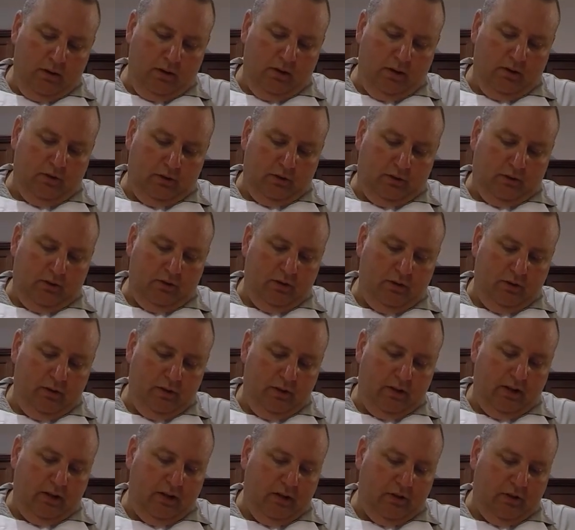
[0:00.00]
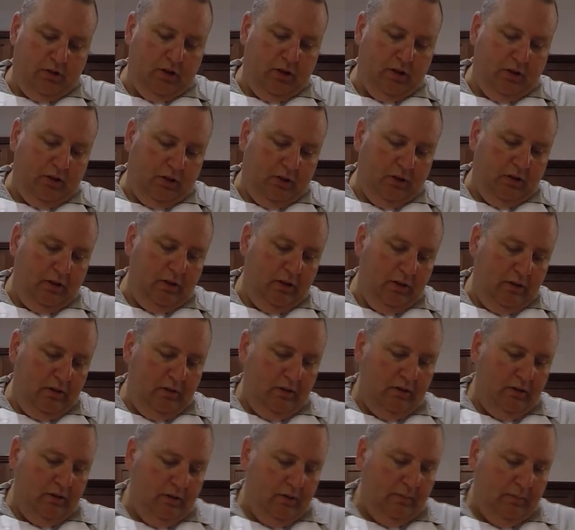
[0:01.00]
and just get you a good
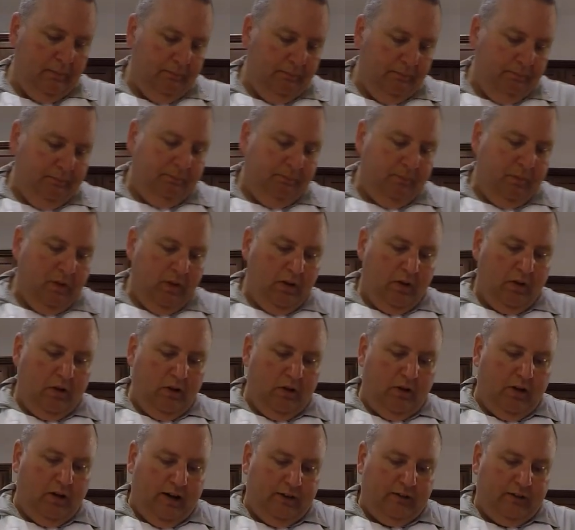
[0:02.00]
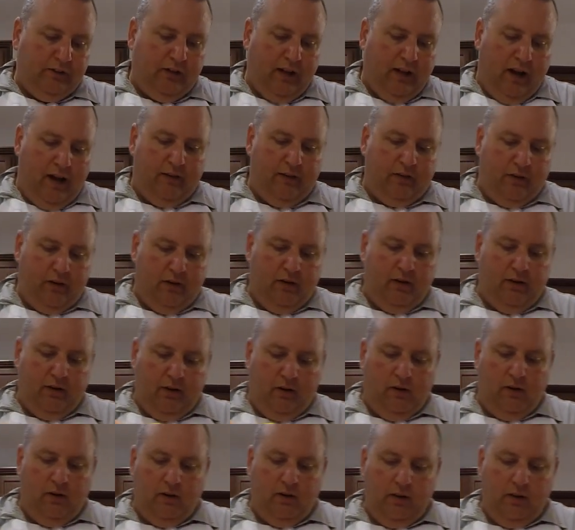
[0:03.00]
nice slather on
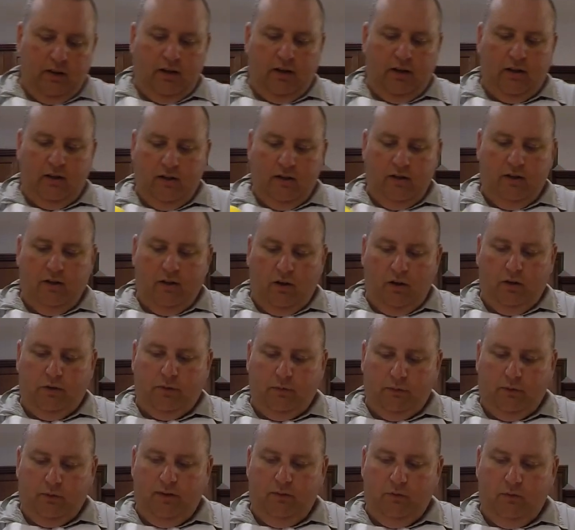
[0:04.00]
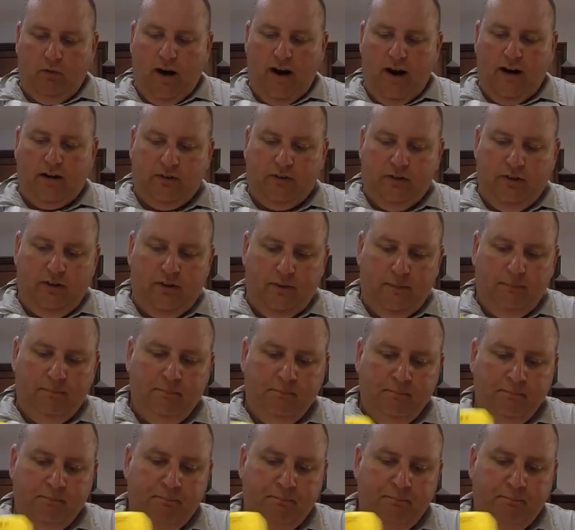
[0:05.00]
all 3 racks here.